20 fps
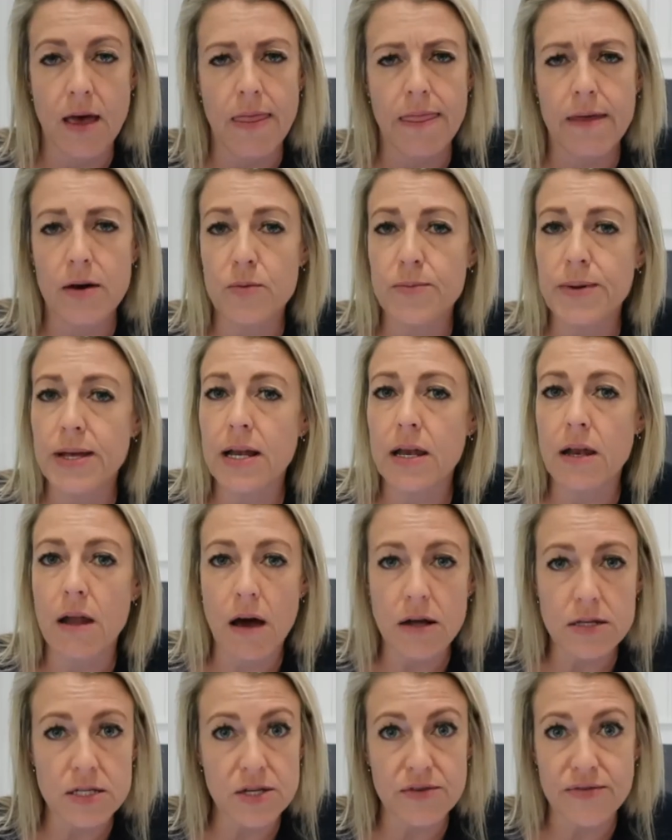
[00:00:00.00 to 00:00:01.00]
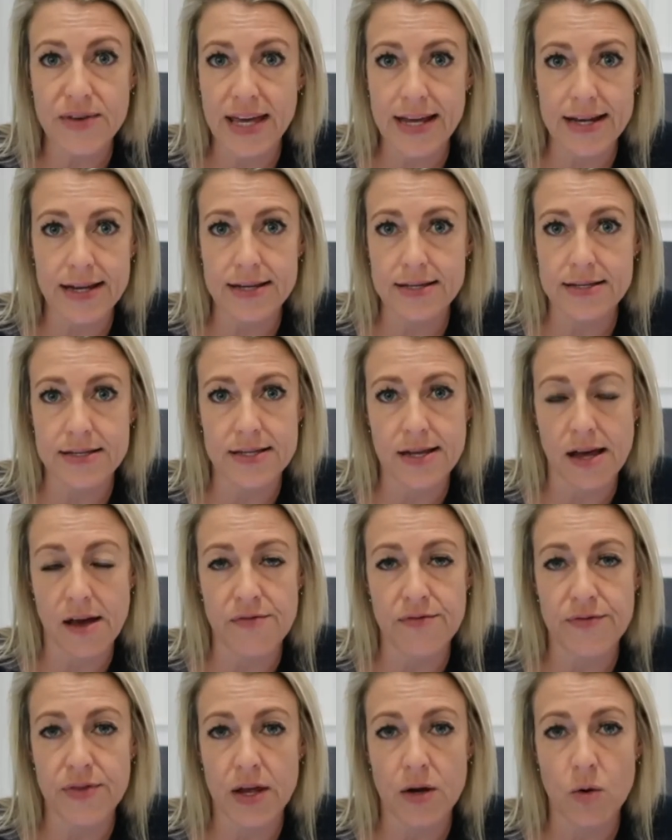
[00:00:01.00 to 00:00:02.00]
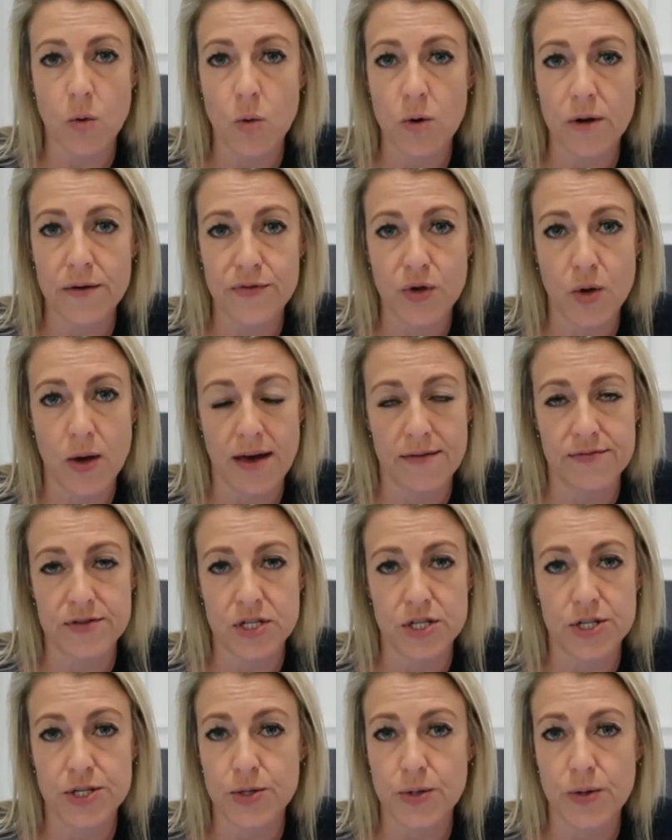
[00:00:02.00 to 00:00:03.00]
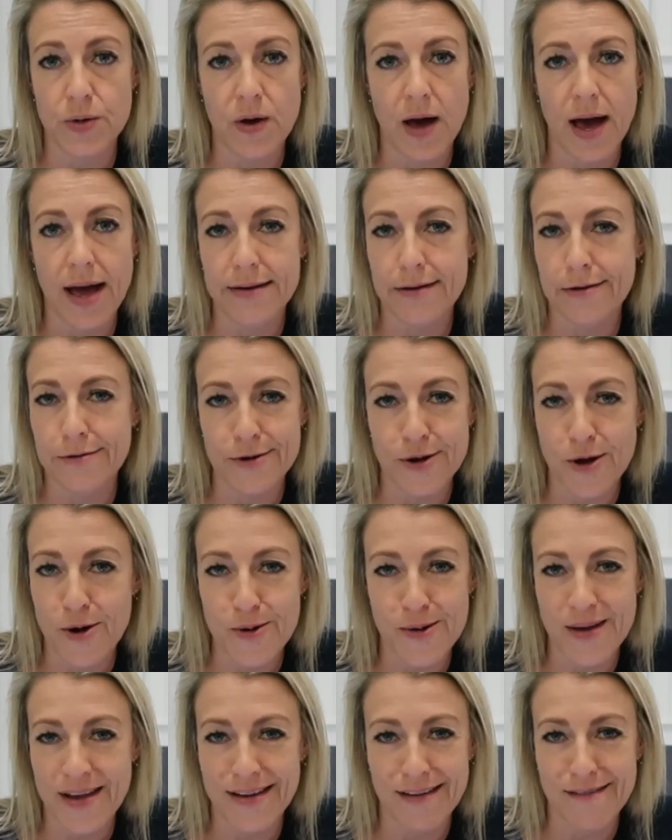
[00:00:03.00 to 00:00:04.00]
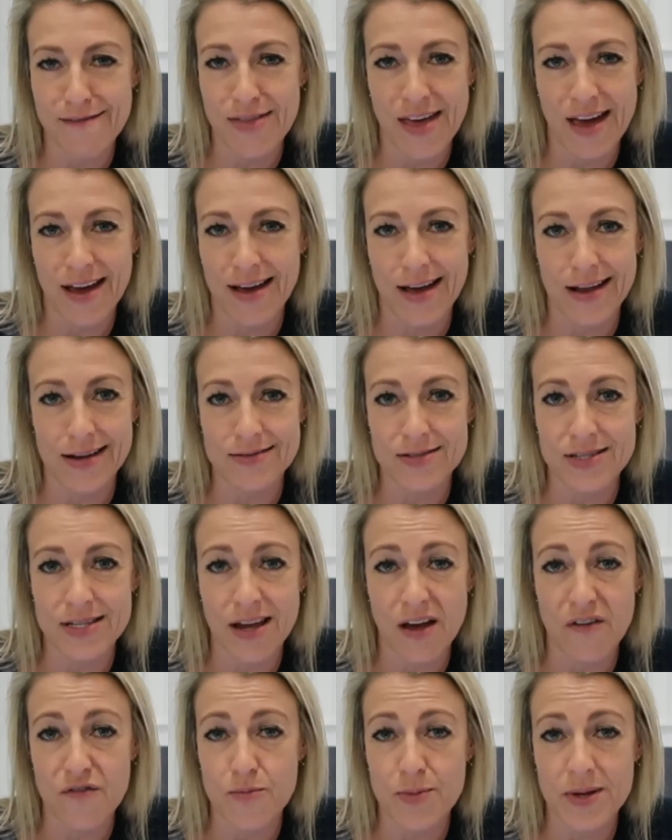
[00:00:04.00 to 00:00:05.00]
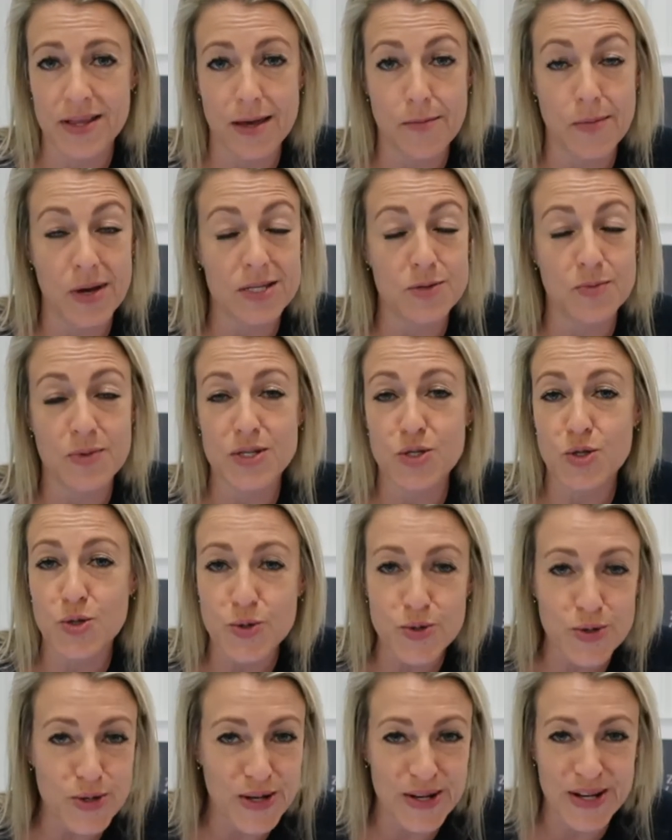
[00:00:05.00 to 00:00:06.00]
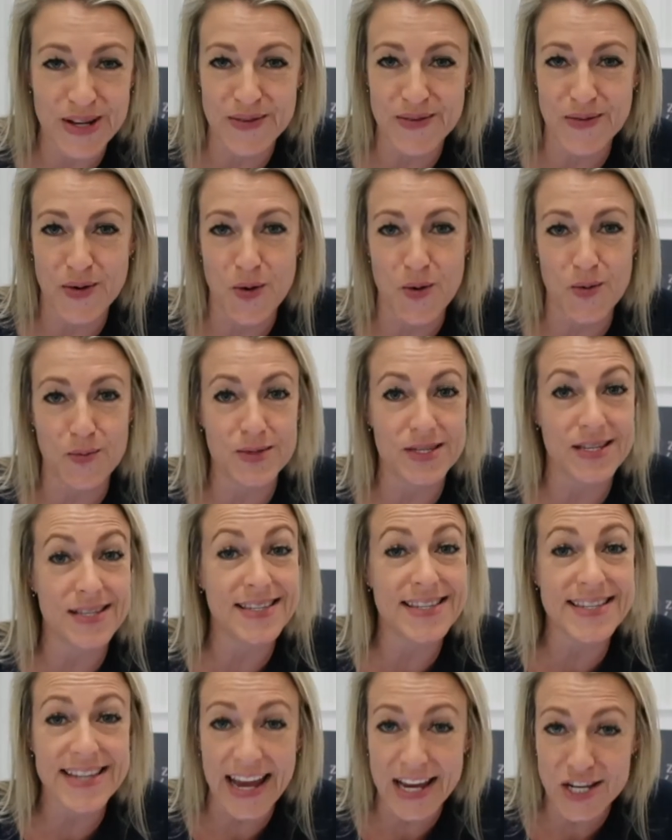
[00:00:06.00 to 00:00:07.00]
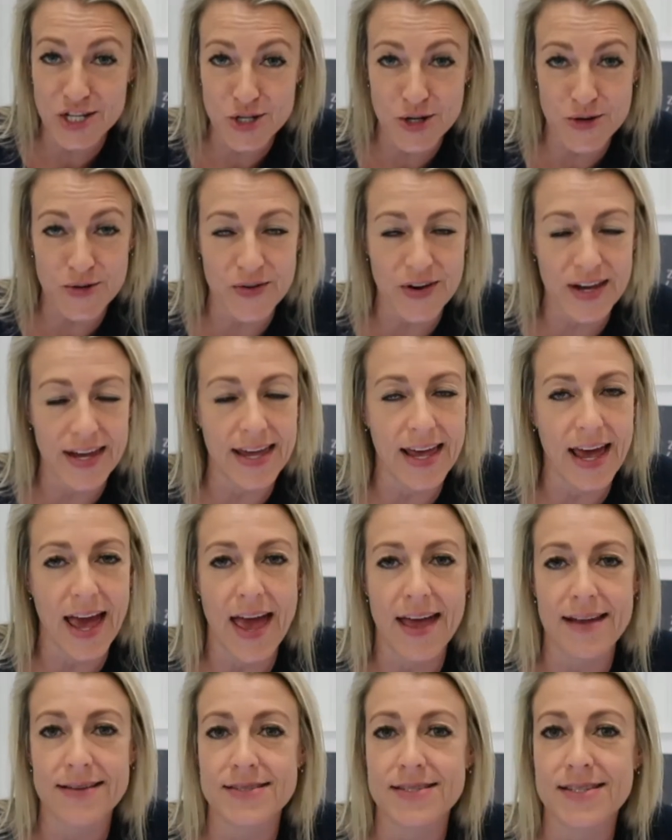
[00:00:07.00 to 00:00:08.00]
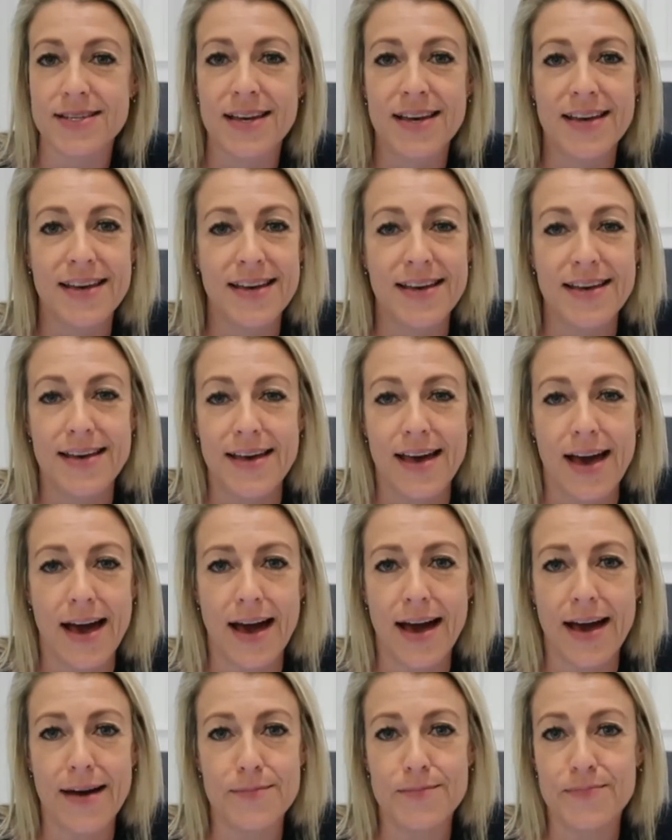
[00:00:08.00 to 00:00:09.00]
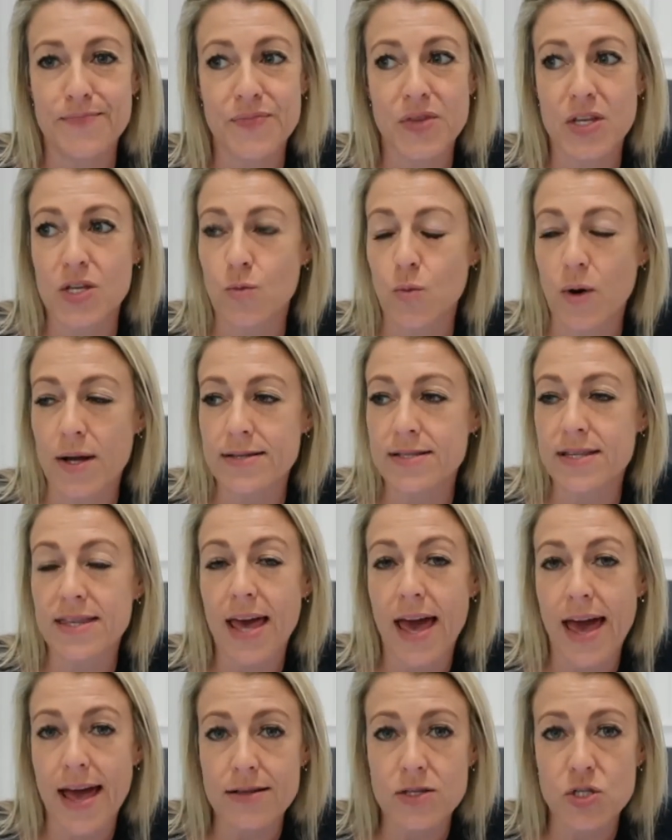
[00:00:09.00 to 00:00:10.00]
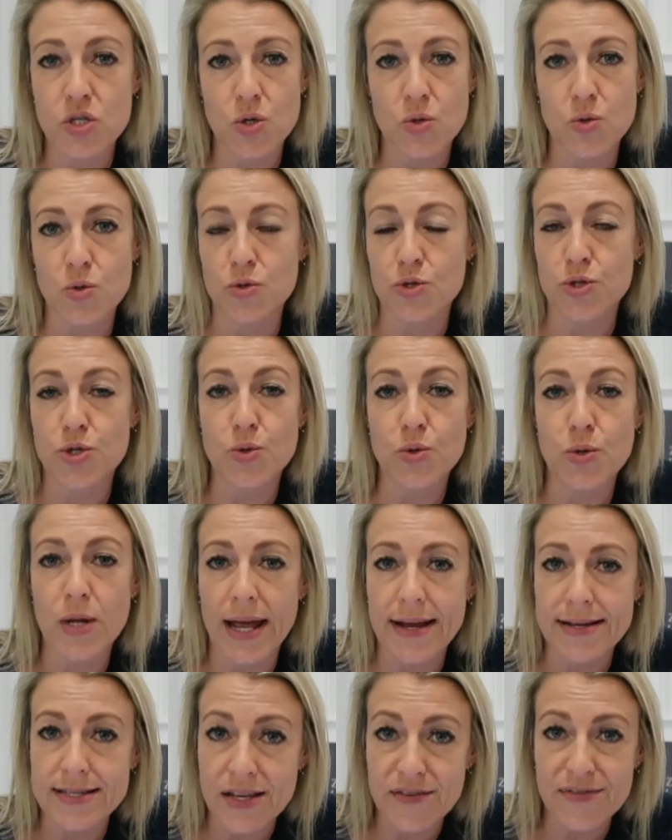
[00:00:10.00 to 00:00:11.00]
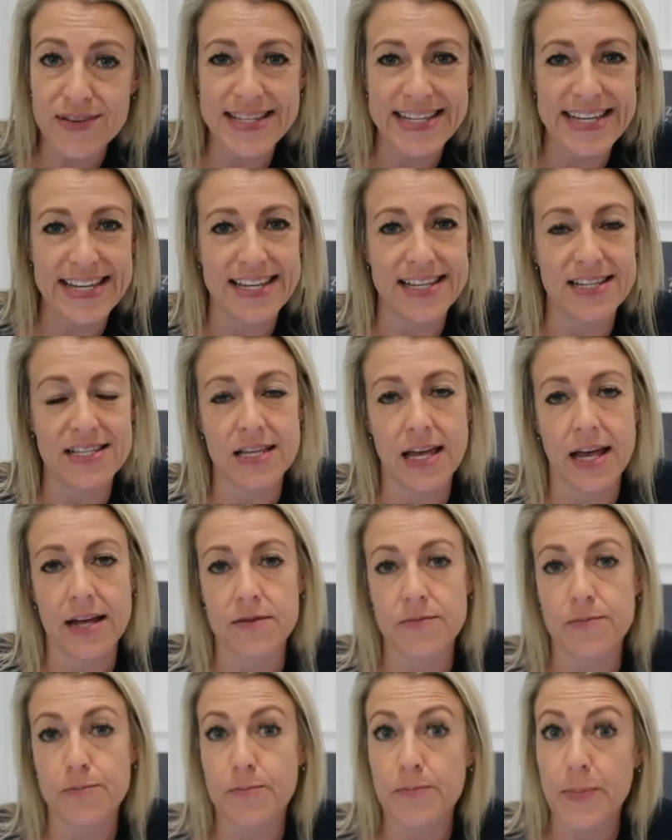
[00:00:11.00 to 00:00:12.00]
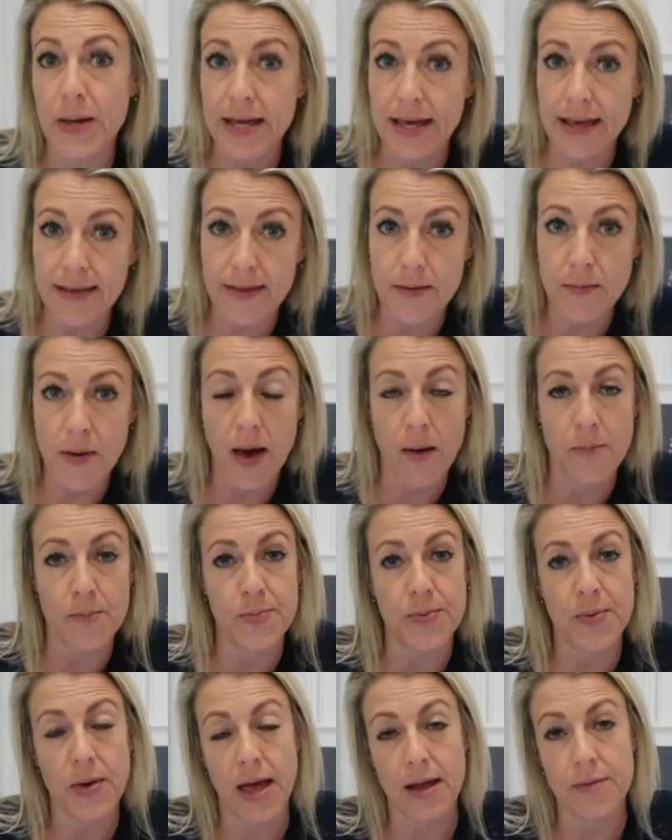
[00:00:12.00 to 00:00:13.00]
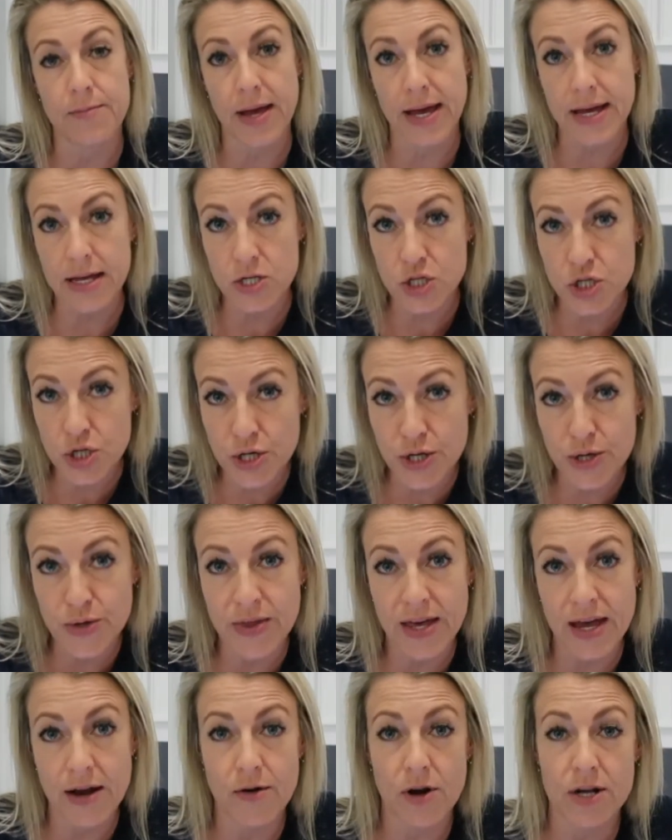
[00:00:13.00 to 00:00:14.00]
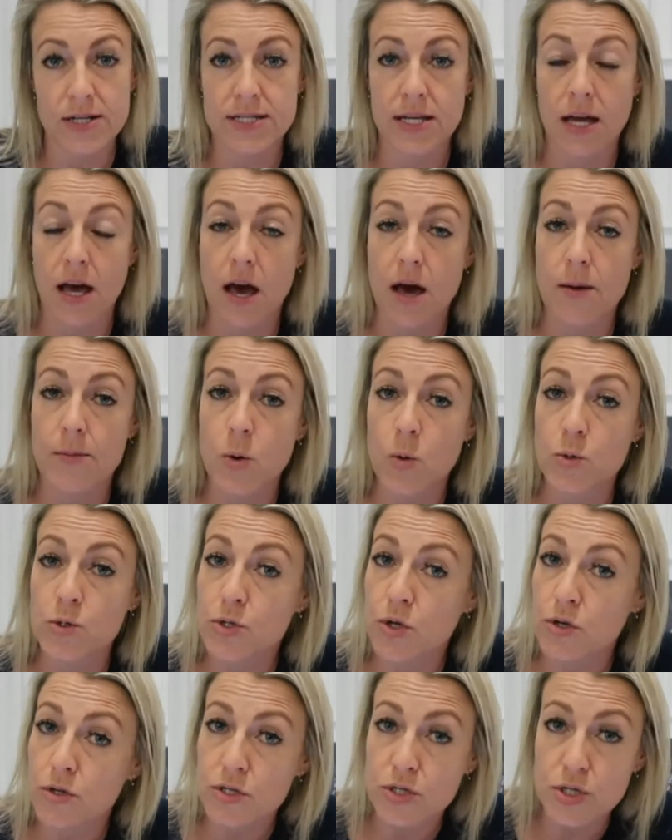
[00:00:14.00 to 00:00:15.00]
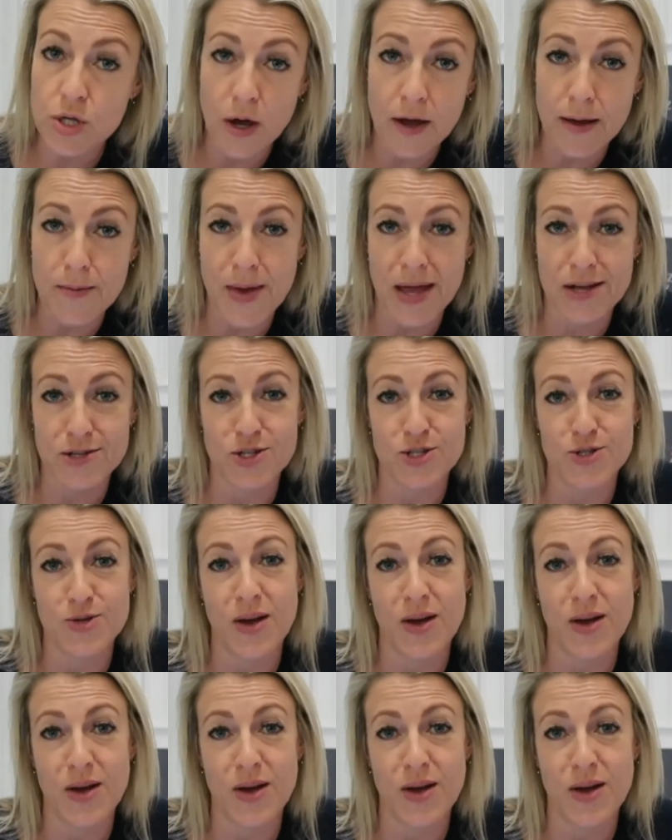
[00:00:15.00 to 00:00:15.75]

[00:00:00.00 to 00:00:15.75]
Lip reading: There'll be lots of kiddie stuff that all of you have to do. I don't know any of that kind of stuff, but there must be school uniforms and stationery, and once they're at school, school activities and picking them up and making sure you're there on time, or certain soccer matches